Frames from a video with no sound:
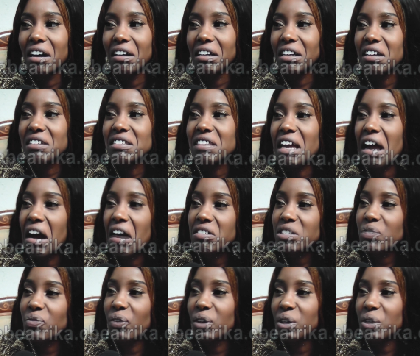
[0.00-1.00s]
Here's a
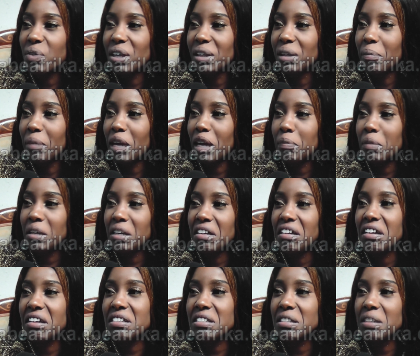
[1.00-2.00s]
house for you and the baby.
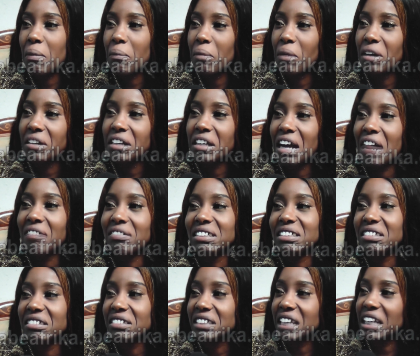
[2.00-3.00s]
Here's some money. I will
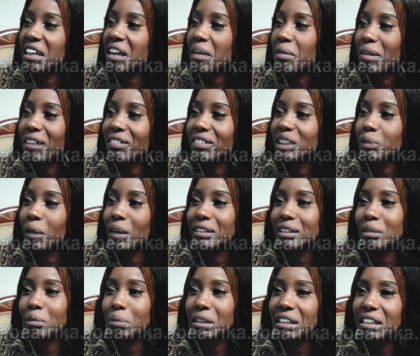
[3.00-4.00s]
still take care of my
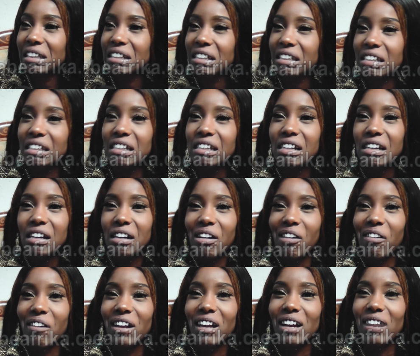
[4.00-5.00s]
responsibility
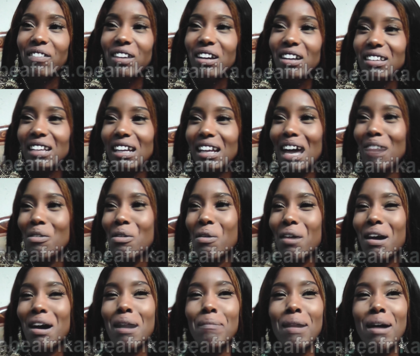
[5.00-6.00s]
or whatever. Then I
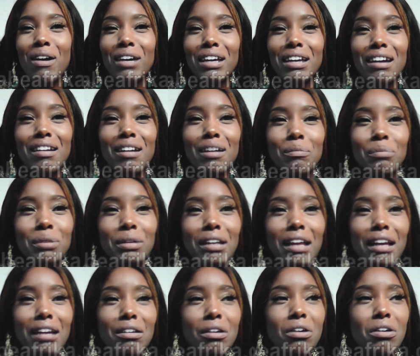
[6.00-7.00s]
won't come out here and be
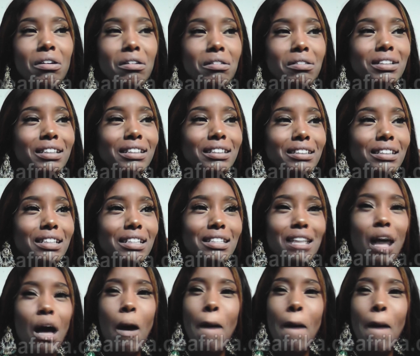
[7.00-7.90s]
like, oh, this.